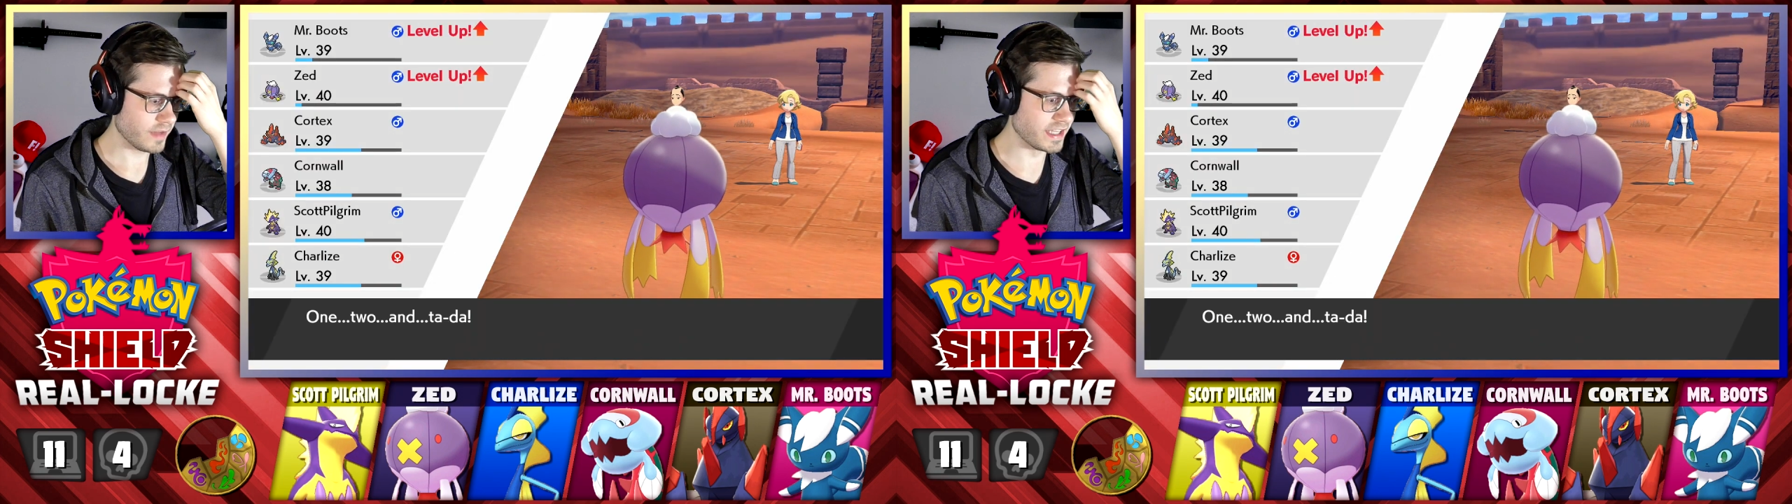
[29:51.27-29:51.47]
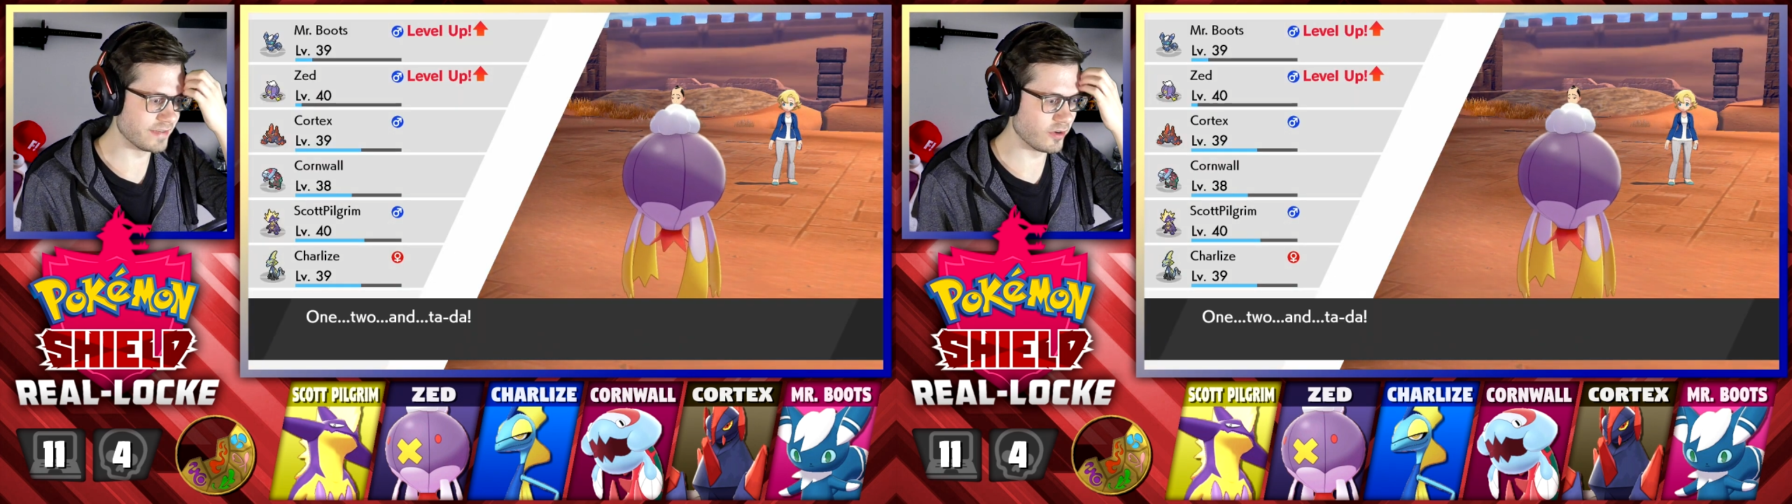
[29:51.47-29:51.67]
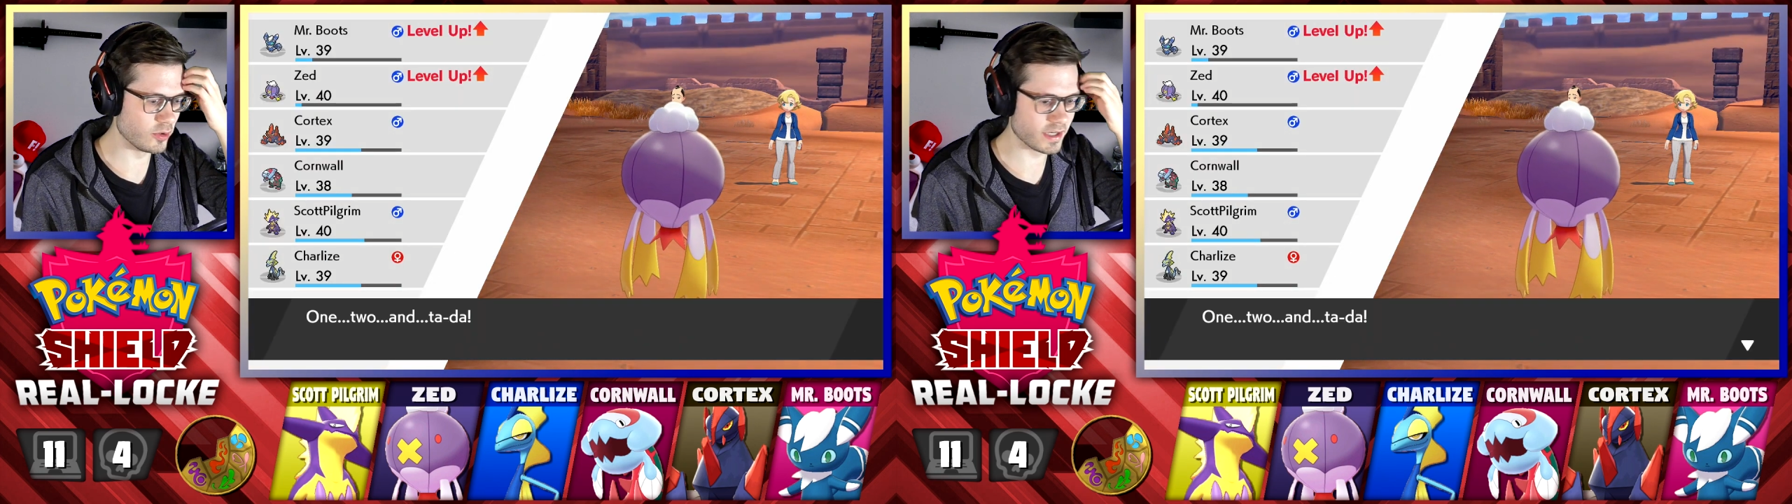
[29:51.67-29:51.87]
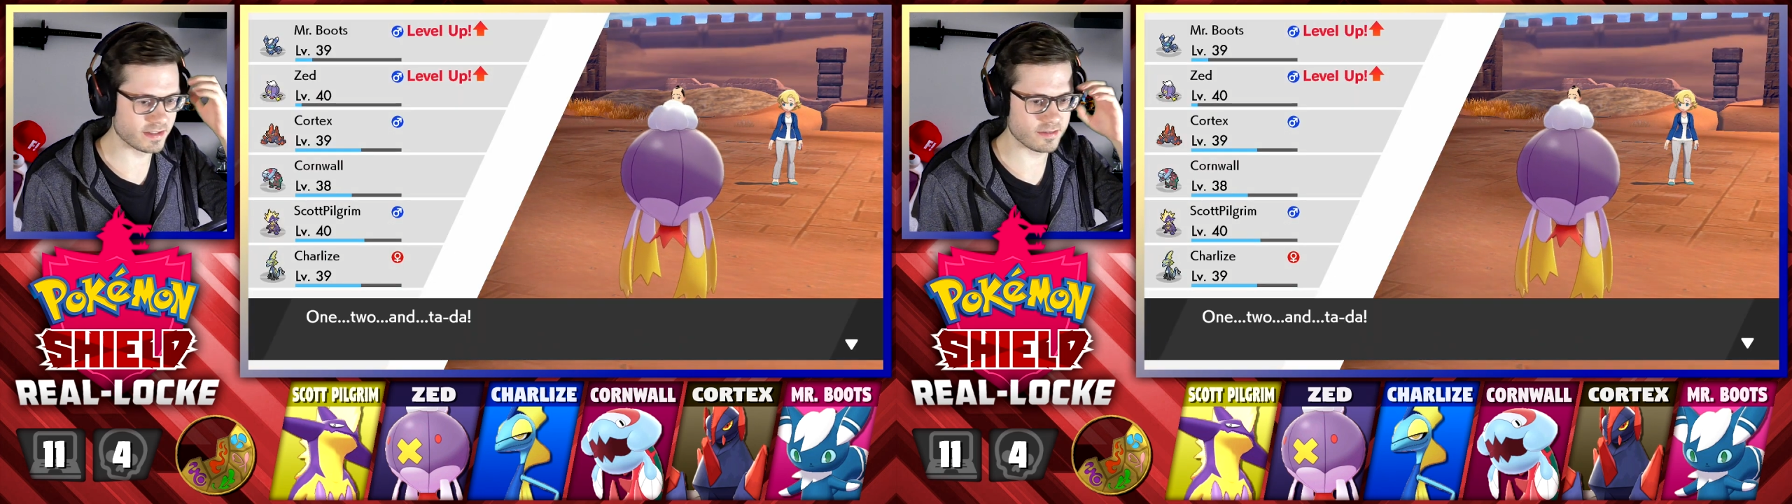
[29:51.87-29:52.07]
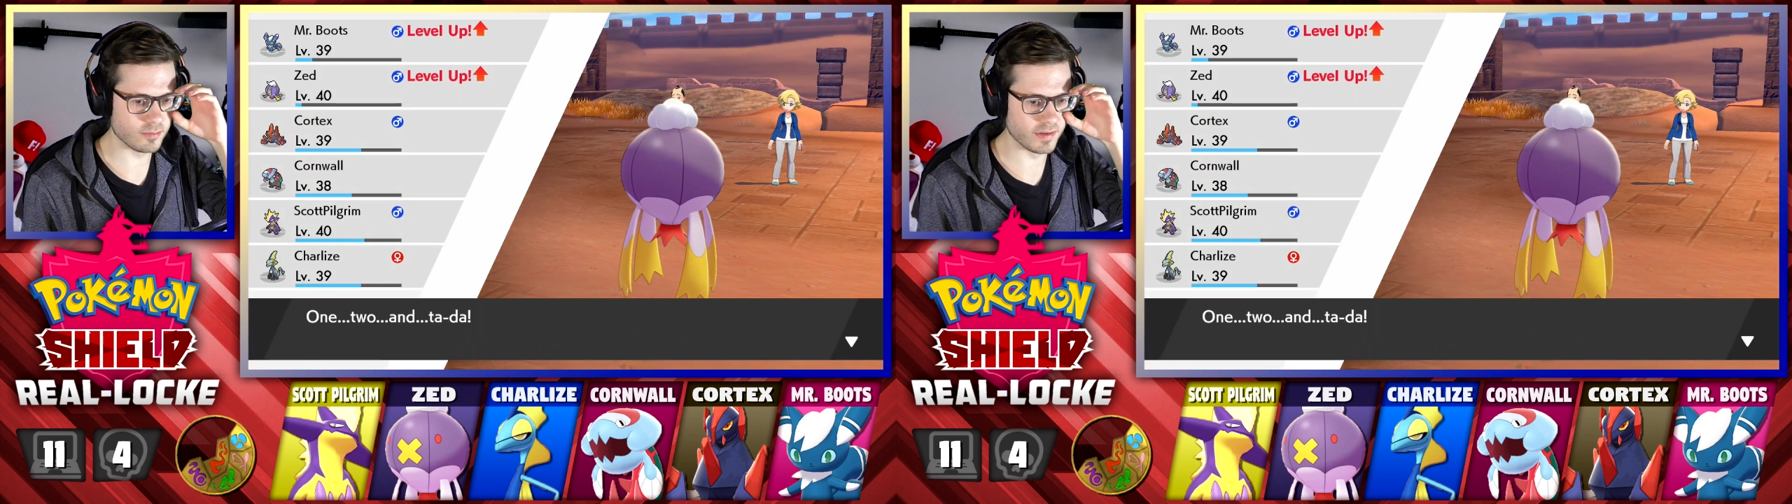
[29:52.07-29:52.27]
I never look
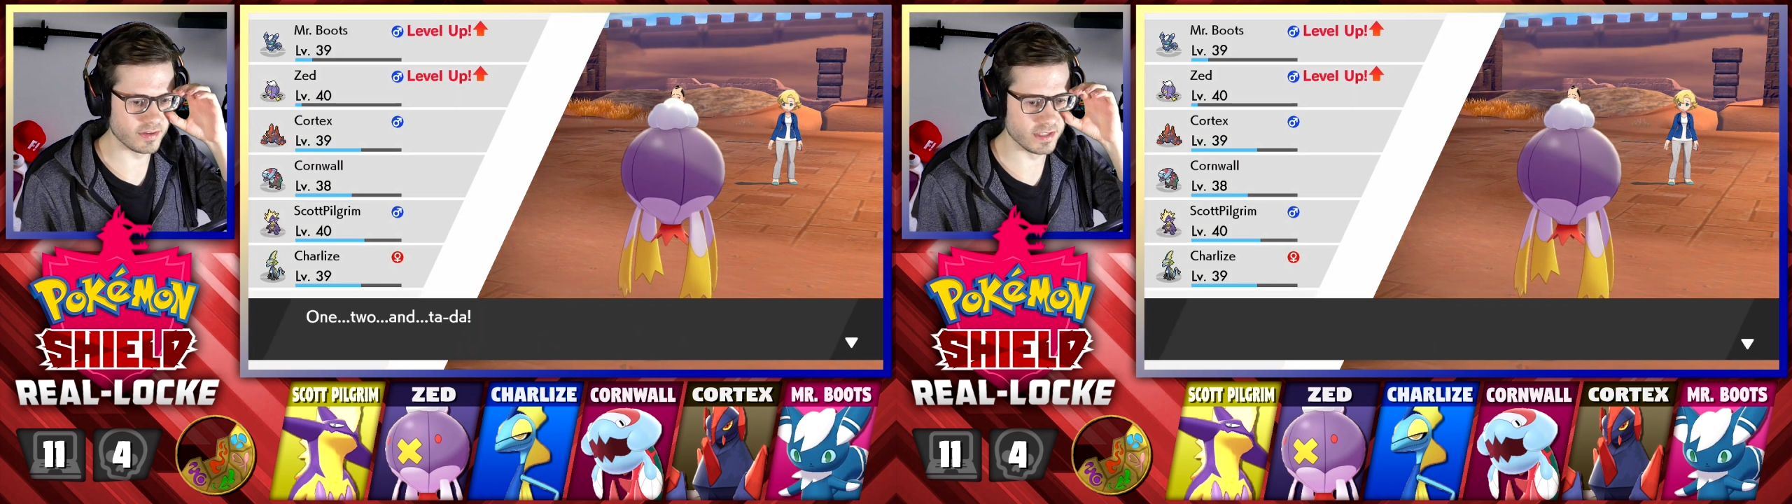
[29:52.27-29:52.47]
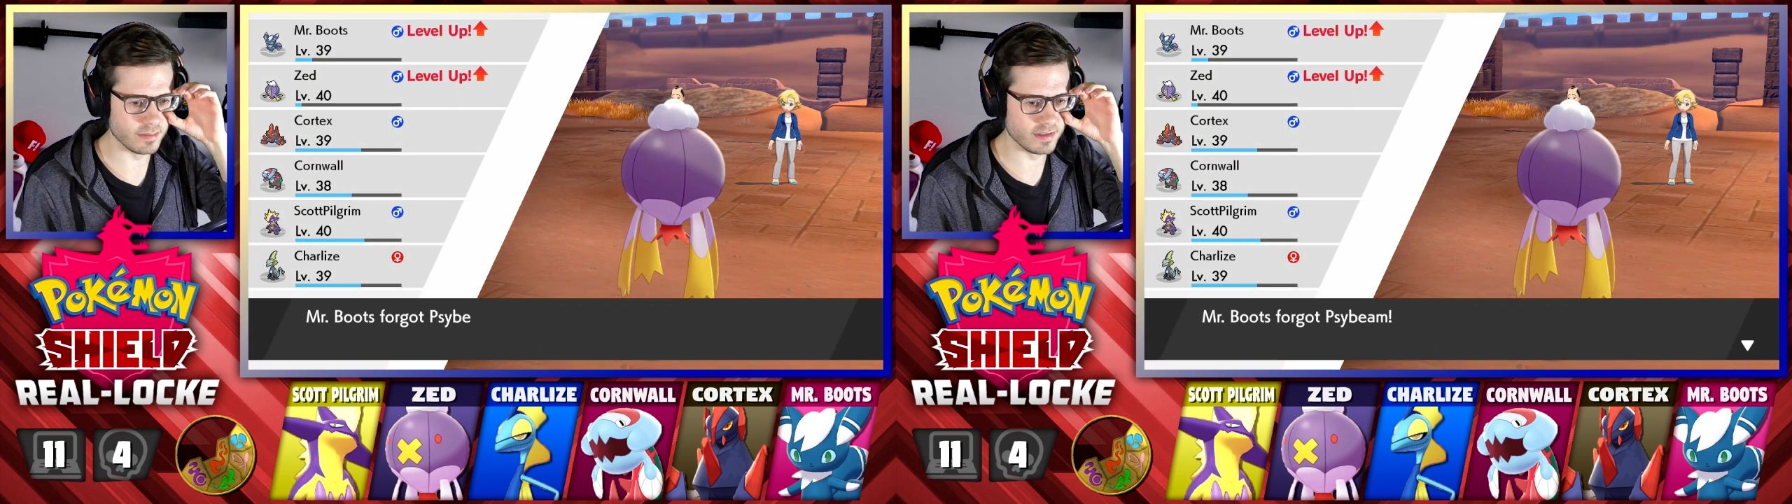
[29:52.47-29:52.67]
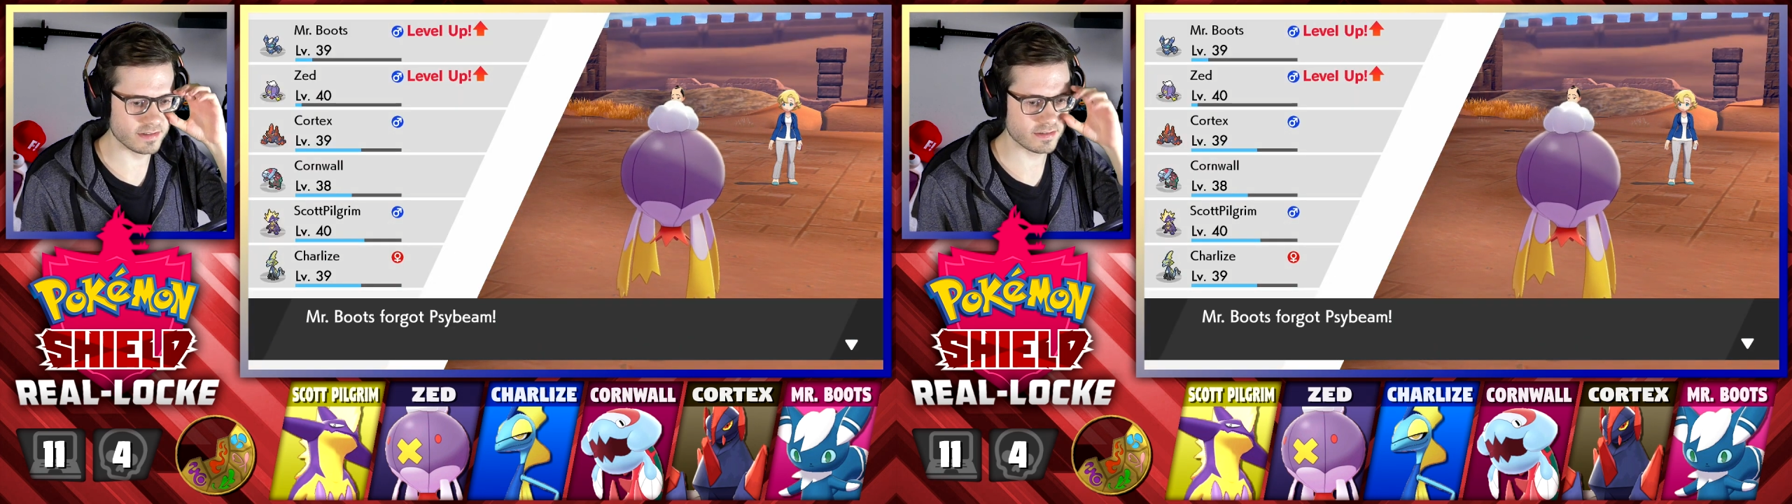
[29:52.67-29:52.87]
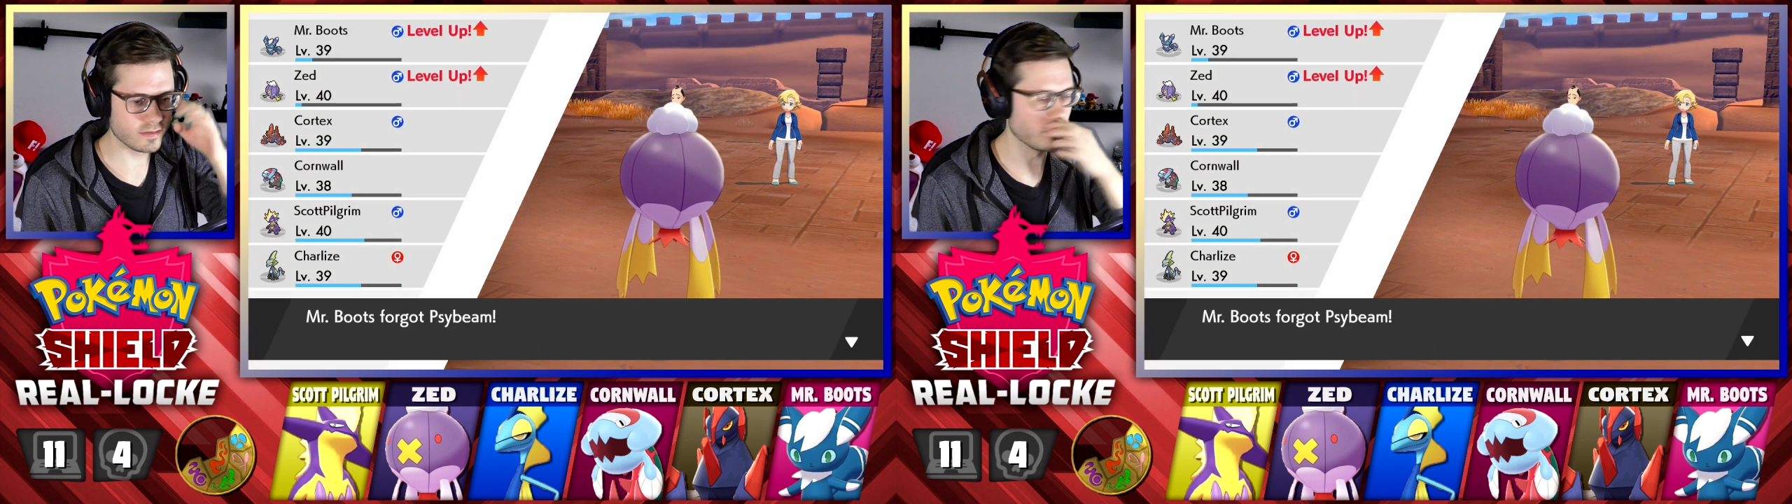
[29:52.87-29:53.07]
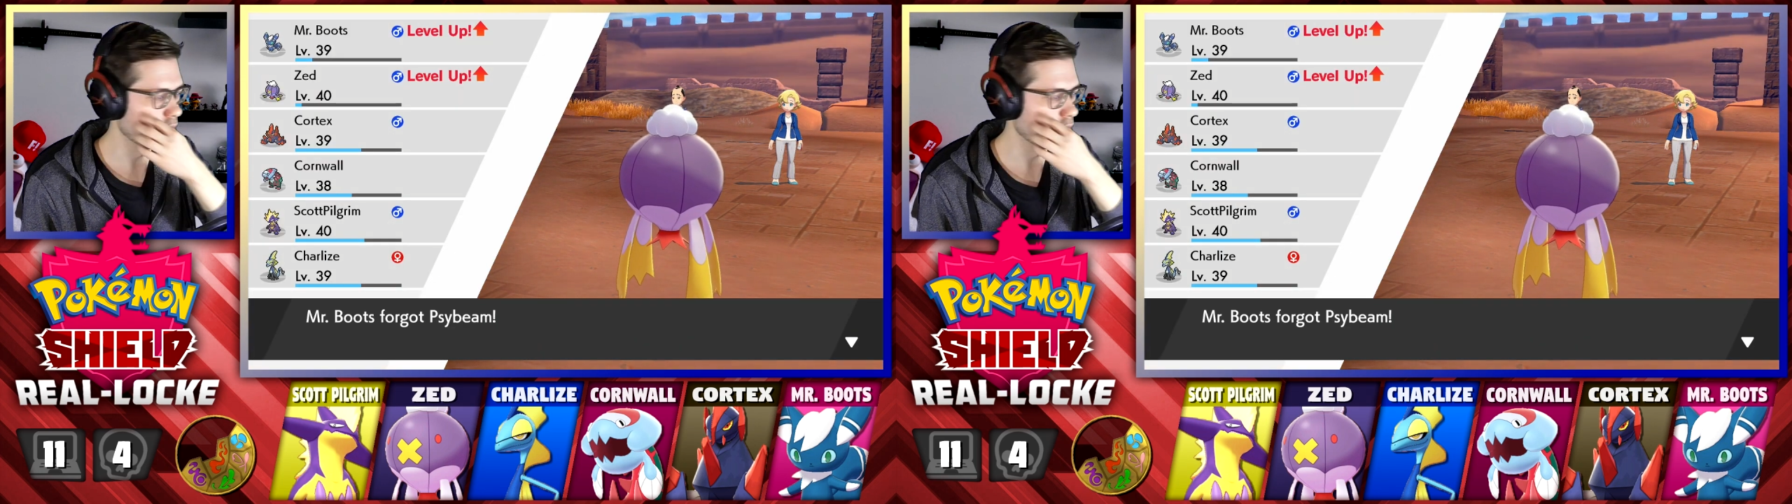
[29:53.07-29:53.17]
at whether enemies...